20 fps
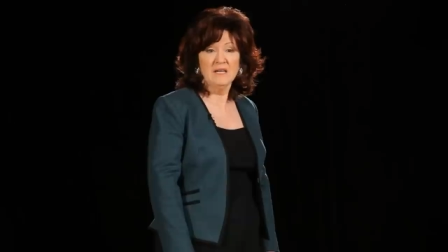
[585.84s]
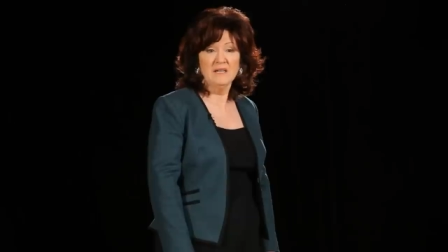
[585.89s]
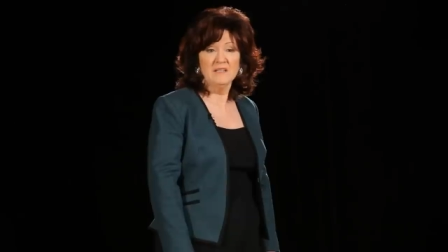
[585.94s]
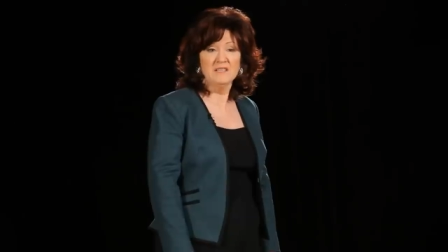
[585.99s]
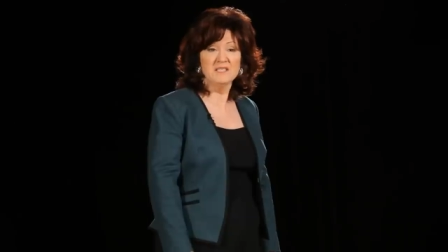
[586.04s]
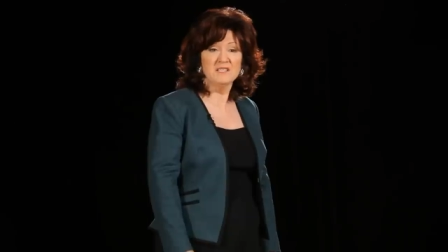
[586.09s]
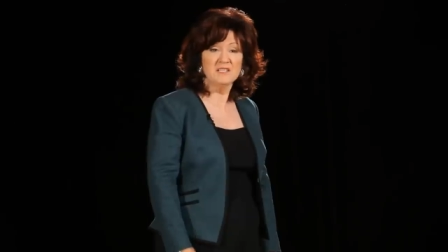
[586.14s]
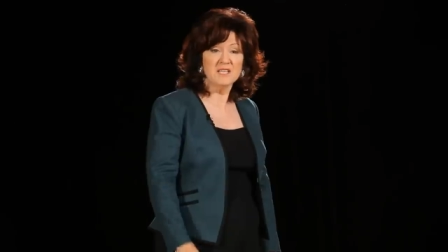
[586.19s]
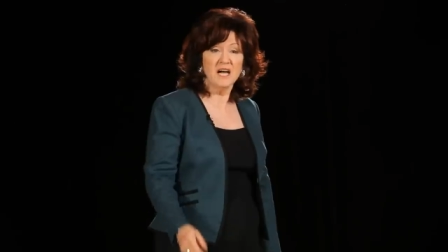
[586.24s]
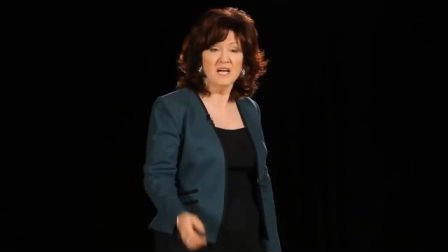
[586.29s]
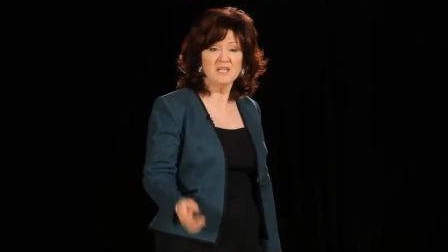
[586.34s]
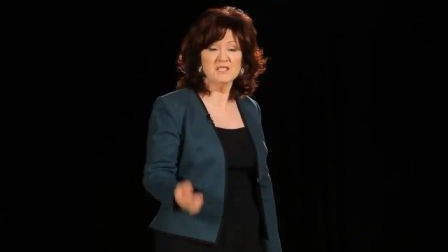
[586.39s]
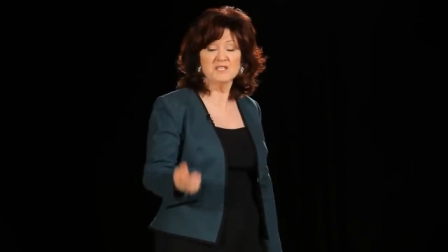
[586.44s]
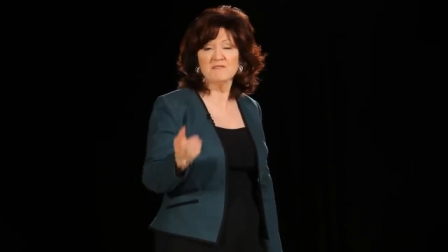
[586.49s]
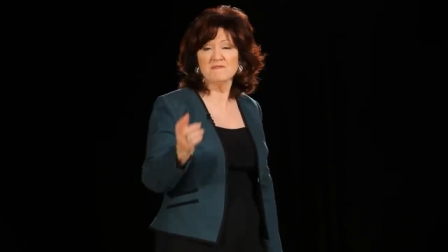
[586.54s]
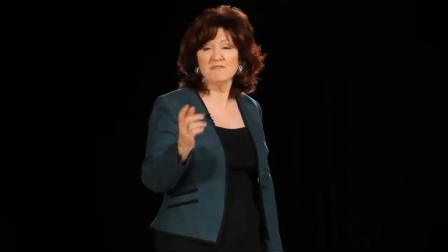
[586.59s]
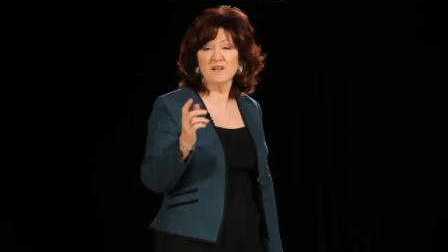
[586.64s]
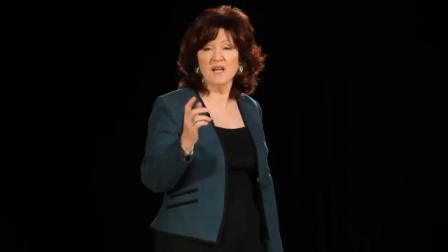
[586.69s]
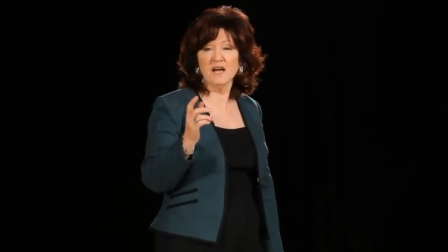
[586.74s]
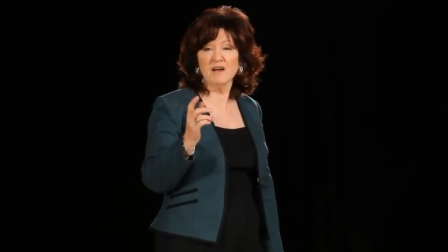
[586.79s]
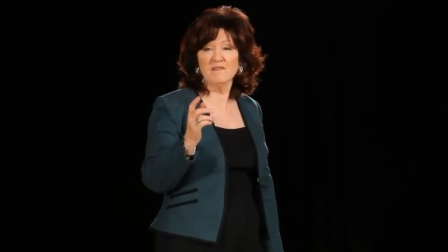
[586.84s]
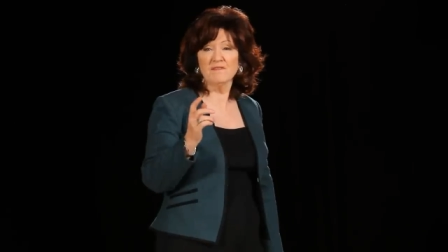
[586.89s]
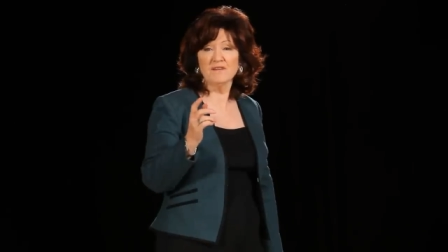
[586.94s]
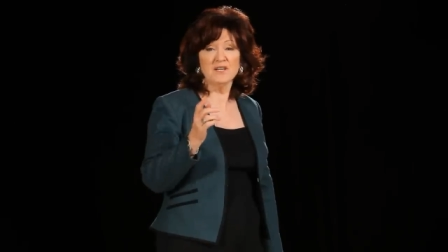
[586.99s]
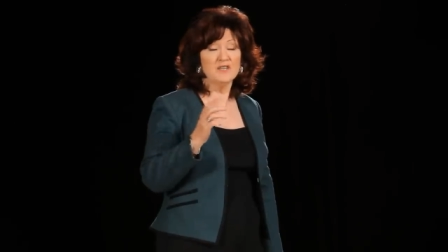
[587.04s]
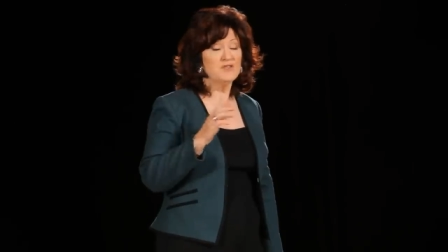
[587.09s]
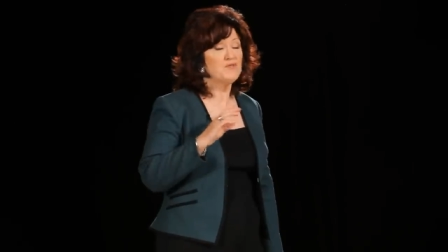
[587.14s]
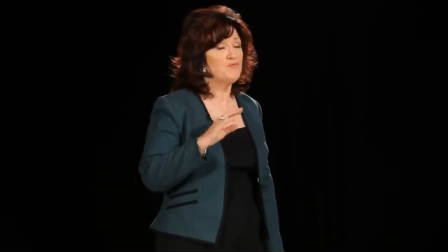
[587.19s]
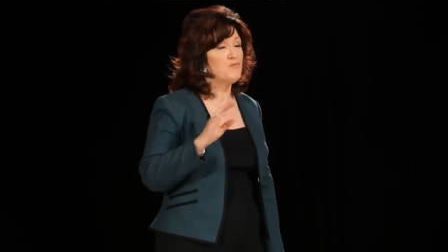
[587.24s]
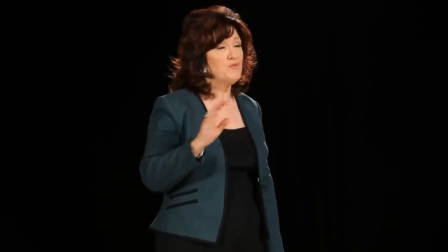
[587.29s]
The dance of love
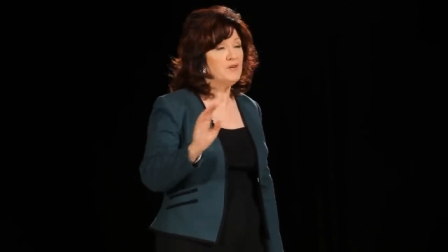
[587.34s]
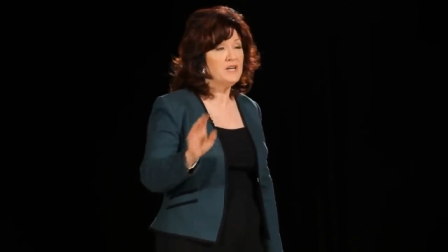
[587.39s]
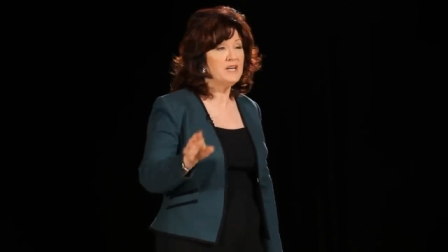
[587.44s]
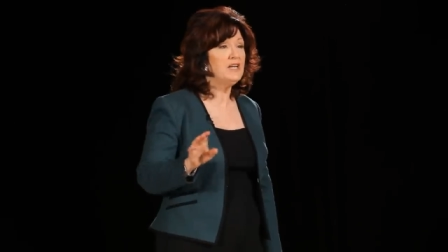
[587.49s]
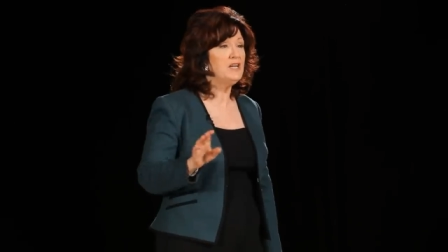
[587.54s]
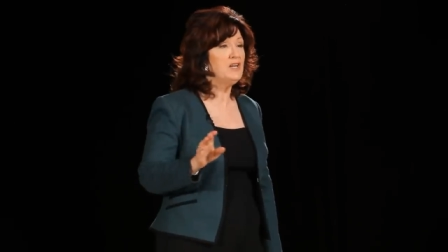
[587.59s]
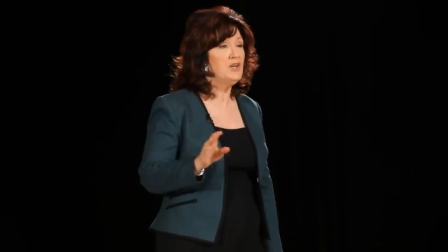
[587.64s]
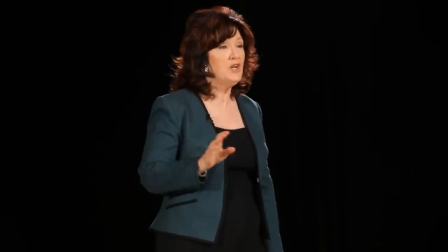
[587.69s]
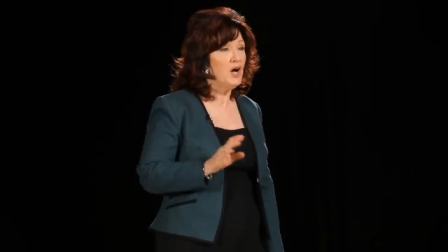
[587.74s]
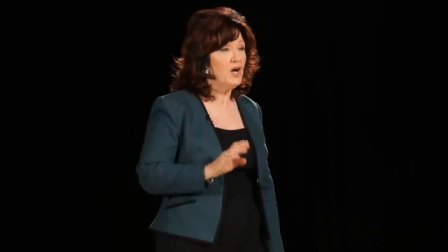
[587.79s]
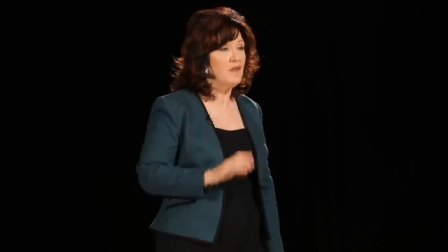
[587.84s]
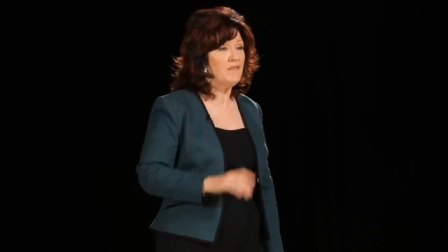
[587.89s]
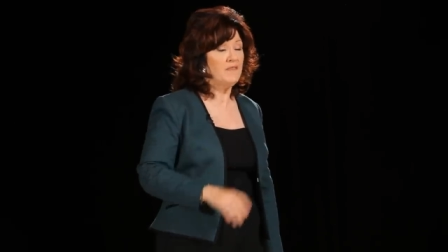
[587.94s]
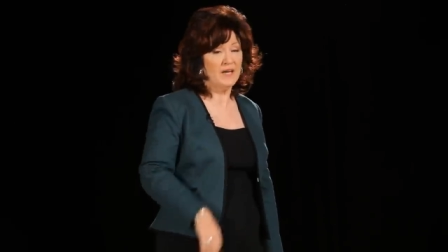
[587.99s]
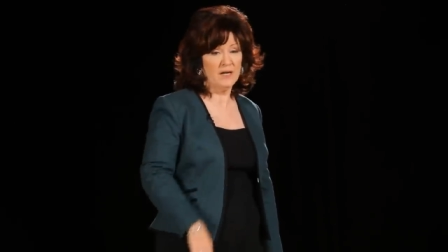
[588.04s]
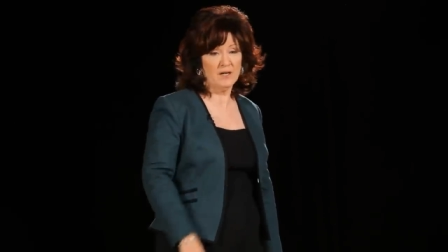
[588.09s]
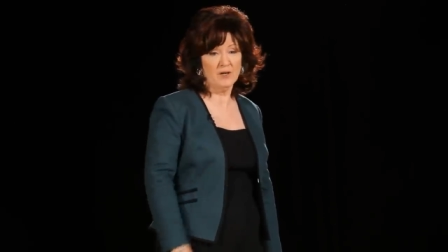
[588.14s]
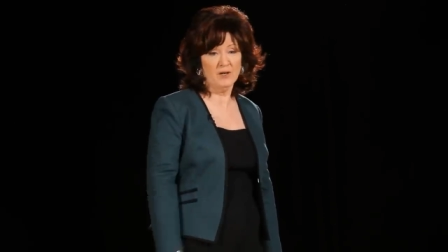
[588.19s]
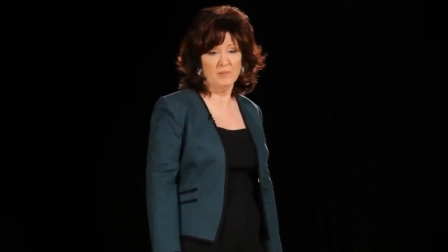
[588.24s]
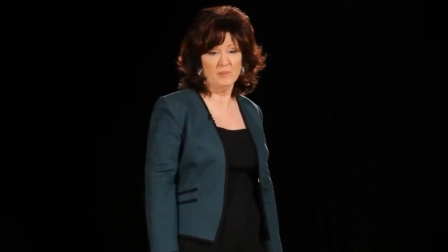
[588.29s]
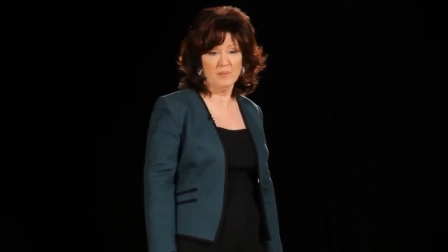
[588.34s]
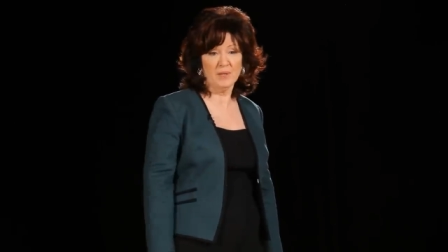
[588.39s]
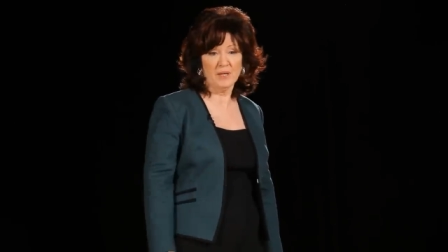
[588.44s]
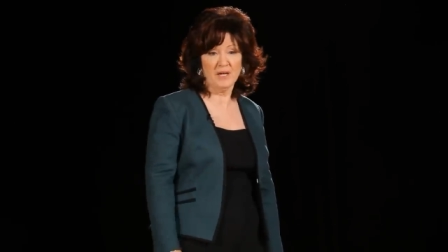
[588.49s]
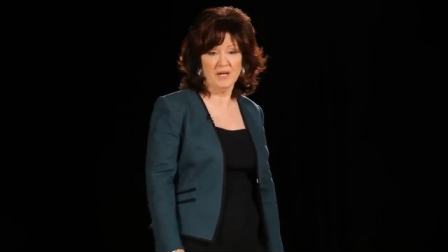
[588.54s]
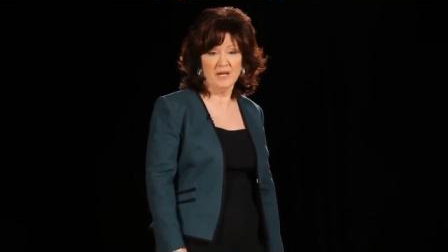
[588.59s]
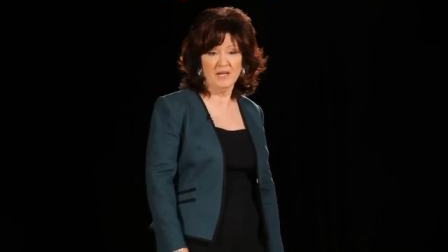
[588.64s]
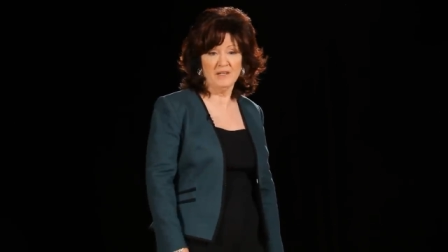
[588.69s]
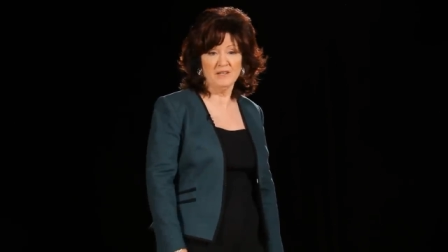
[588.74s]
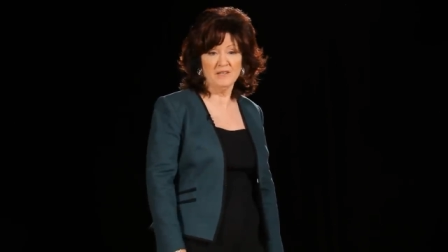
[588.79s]
is really not that
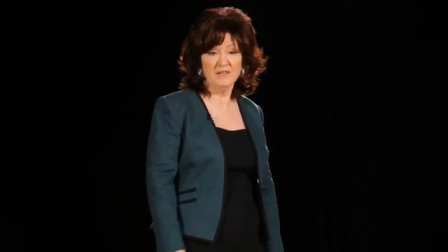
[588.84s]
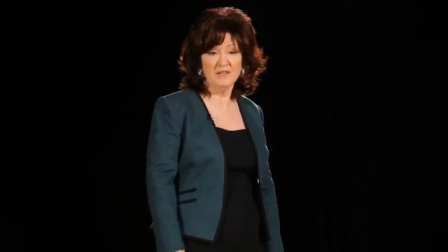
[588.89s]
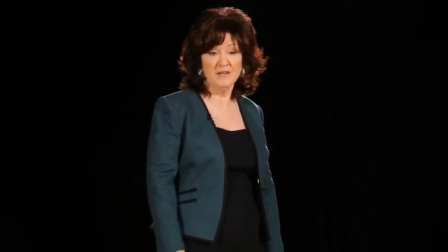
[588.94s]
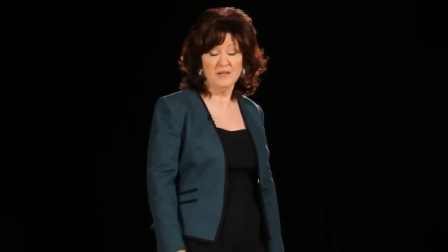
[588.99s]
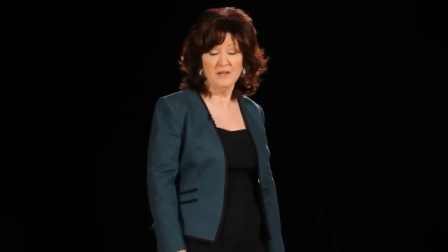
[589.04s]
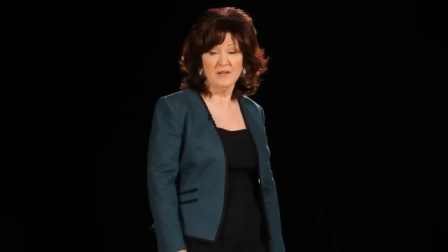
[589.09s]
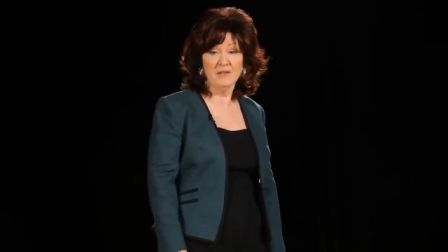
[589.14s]
complicated.